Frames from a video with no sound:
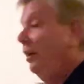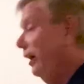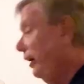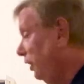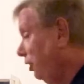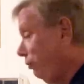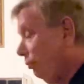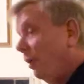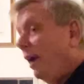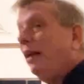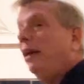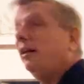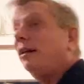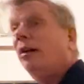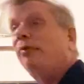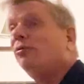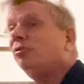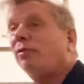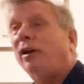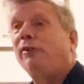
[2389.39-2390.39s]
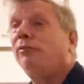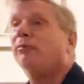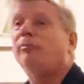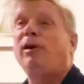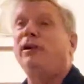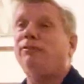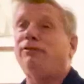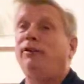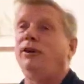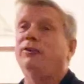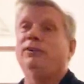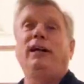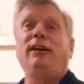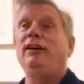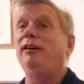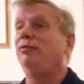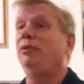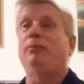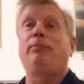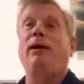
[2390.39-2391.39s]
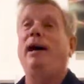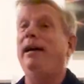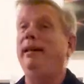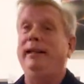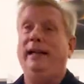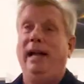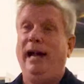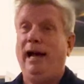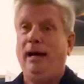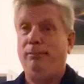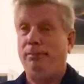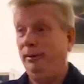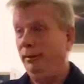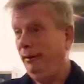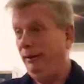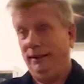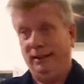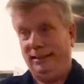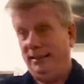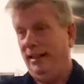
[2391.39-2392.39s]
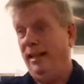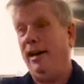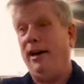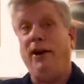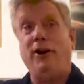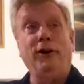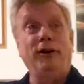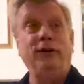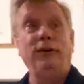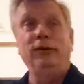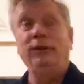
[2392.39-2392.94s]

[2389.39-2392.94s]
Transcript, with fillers: And it's right, it comes right with my phone. I don't have to buy the app. It's there.